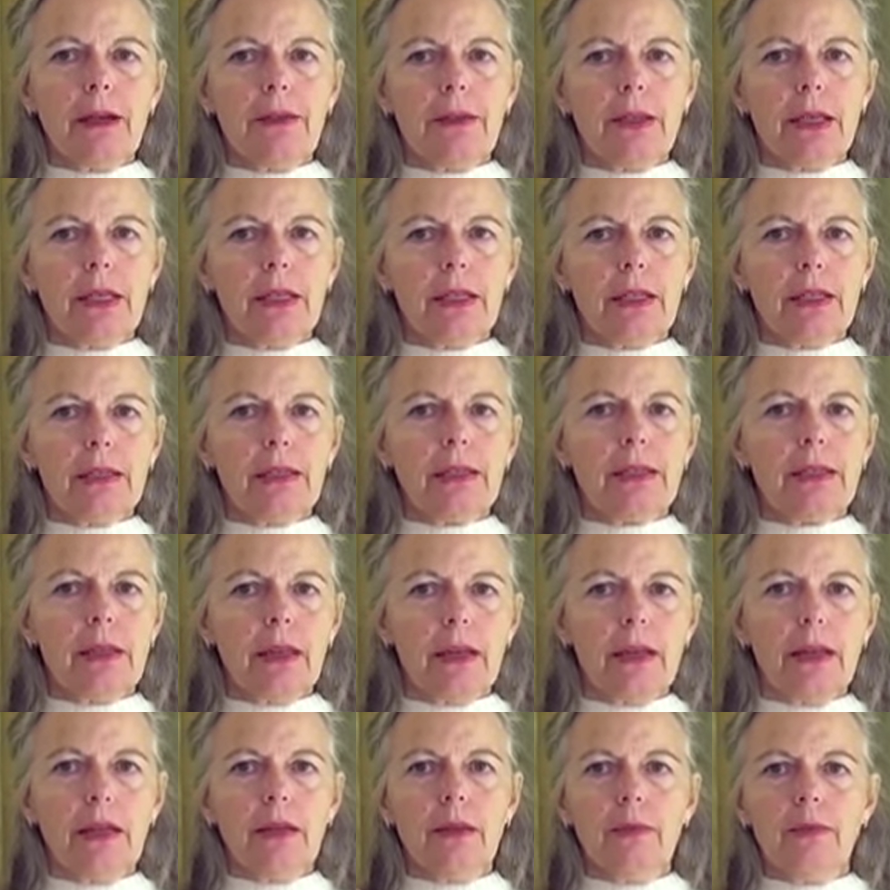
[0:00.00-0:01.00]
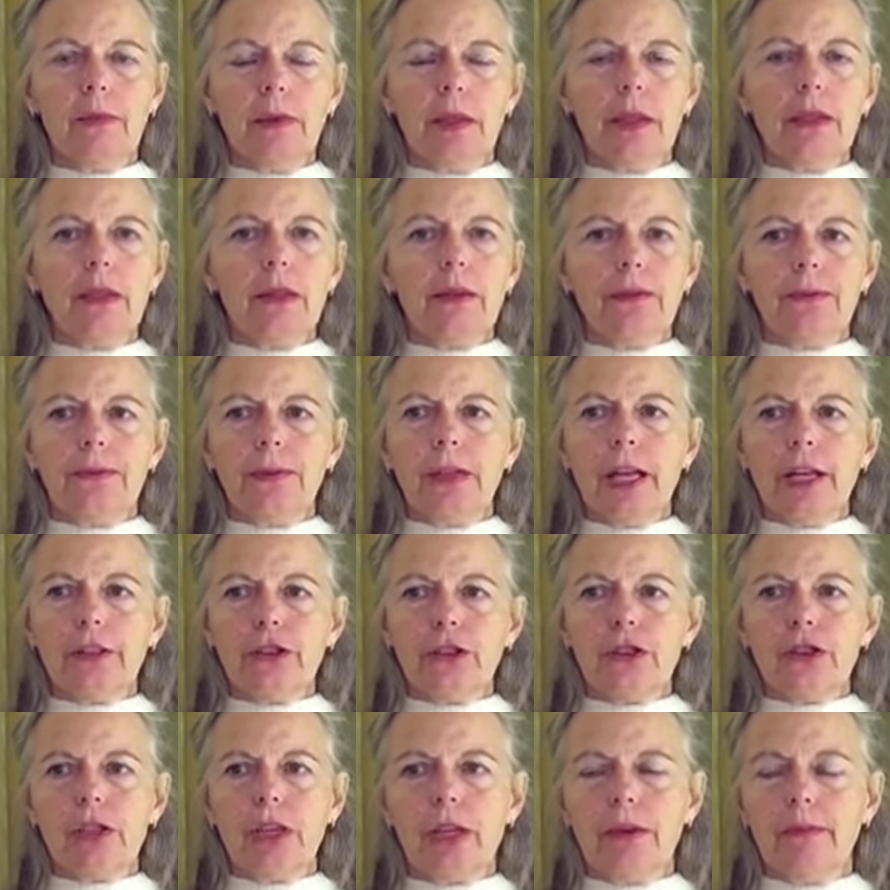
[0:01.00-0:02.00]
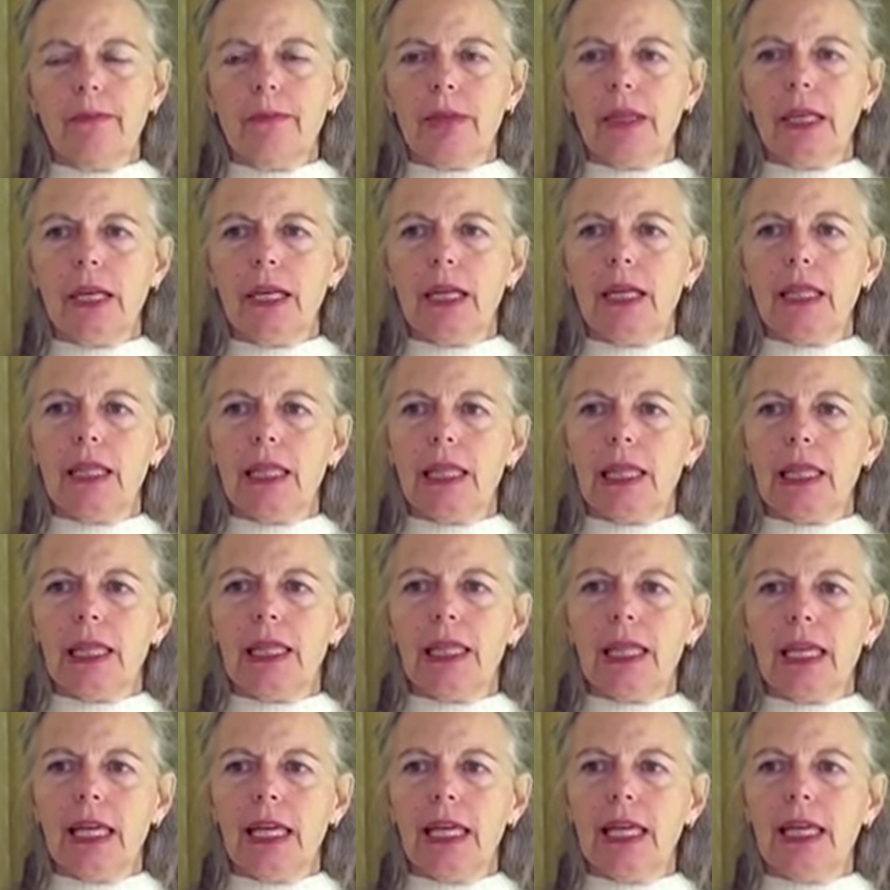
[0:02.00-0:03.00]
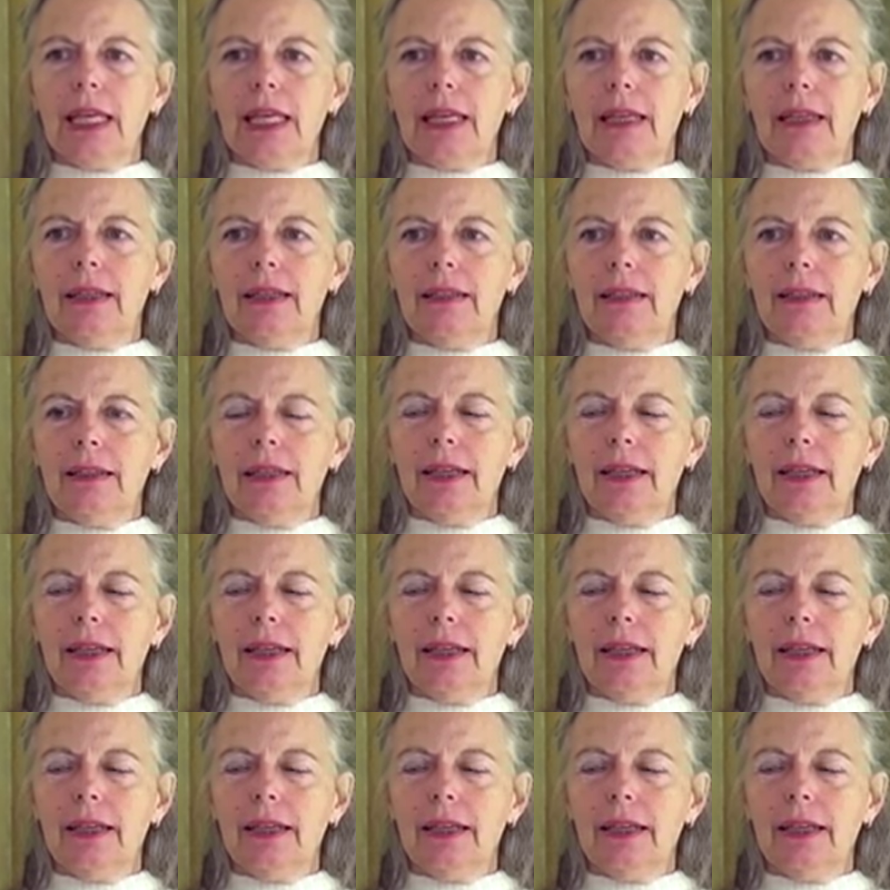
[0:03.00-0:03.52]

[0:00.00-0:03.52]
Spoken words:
that it's a flesh and blood thing,